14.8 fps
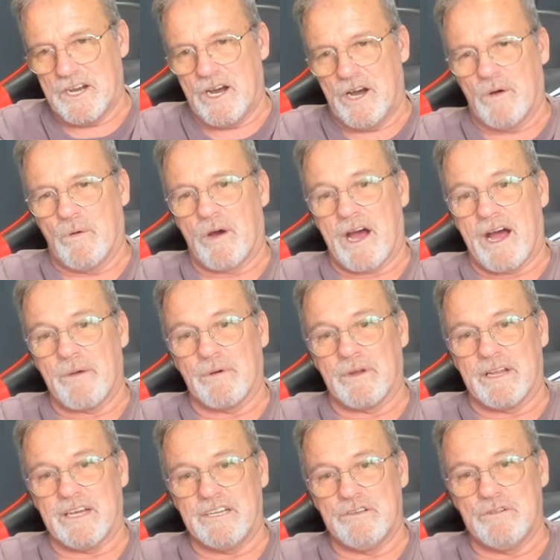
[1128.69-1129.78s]
Well, I will
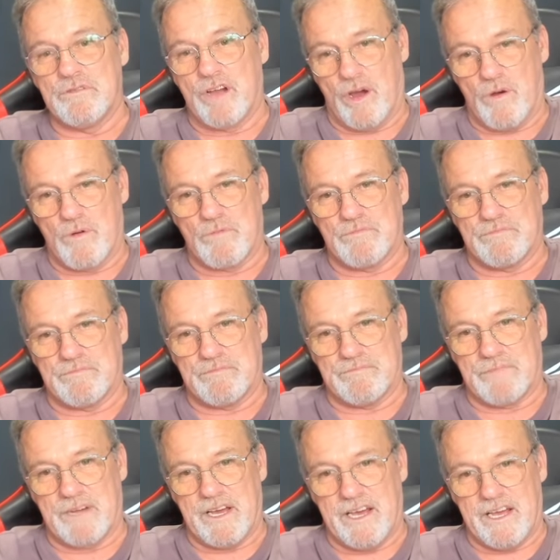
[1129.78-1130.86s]
let you go,
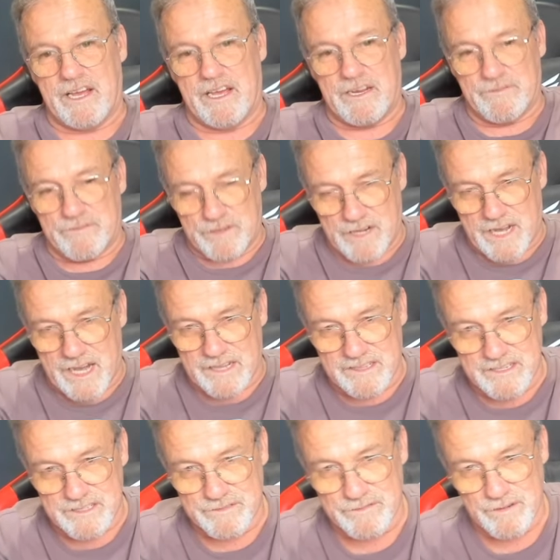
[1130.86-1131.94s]
and if you got
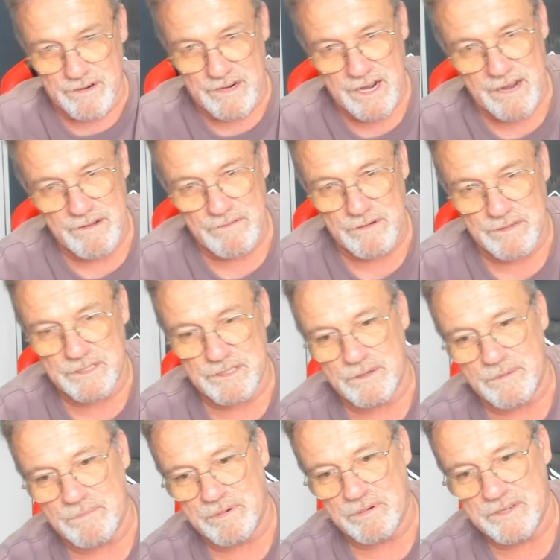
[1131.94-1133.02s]
this far, I really
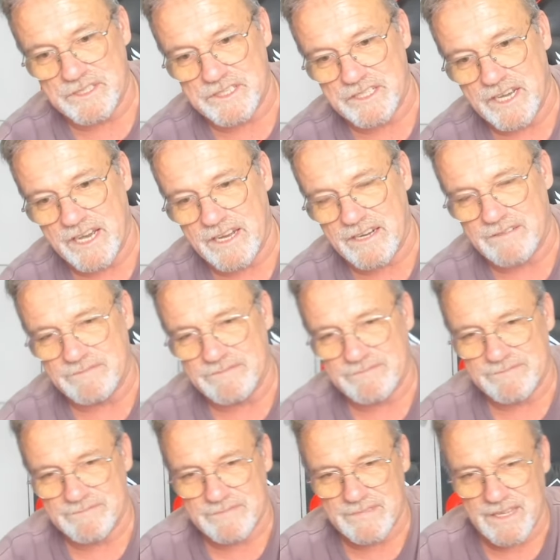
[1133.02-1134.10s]
do appreciate it,
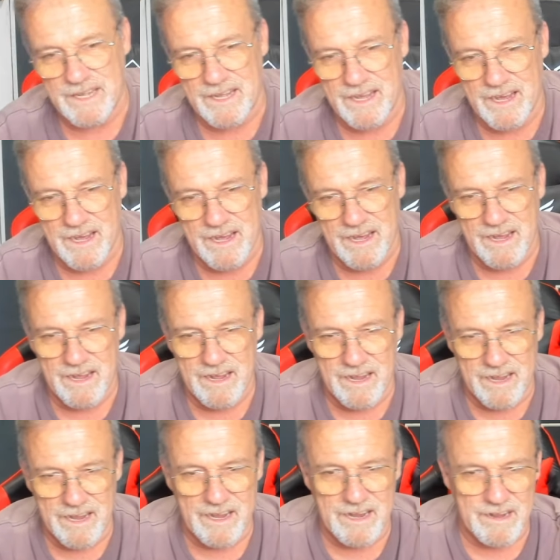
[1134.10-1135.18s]

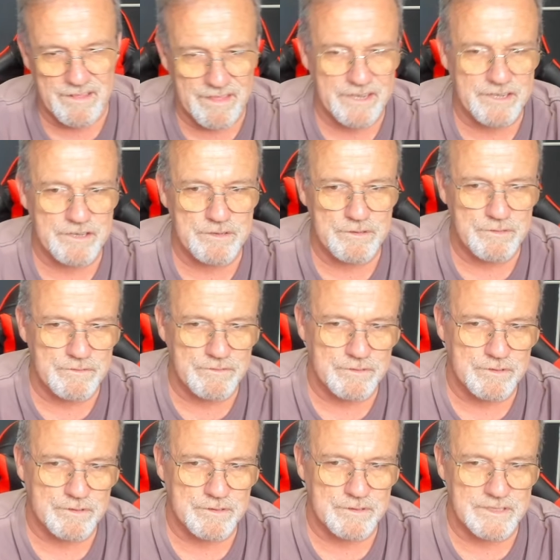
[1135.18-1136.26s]
and thank you
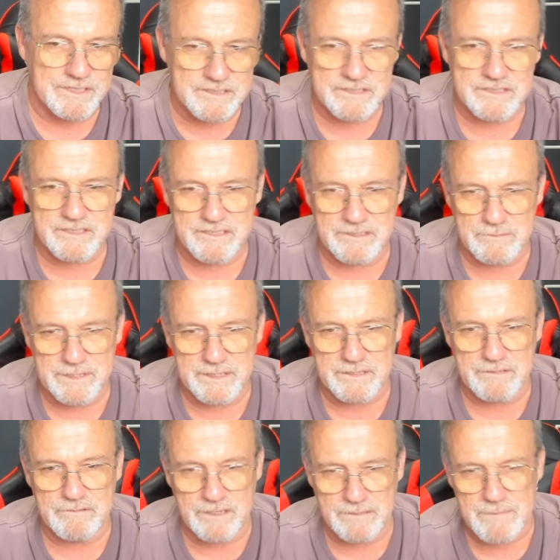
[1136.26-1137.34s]
for listening to me
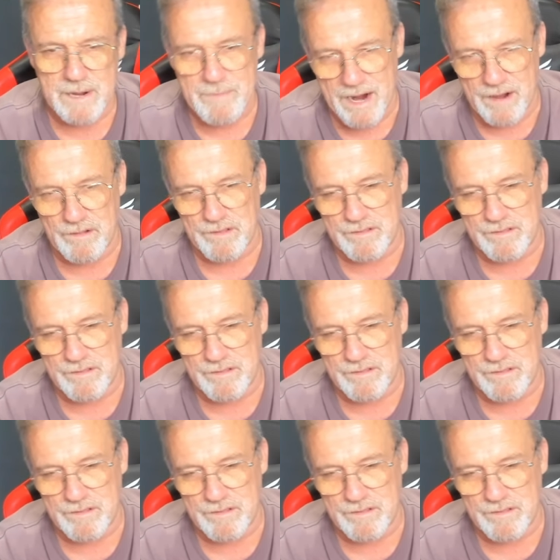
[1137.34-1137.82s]
run my mouth.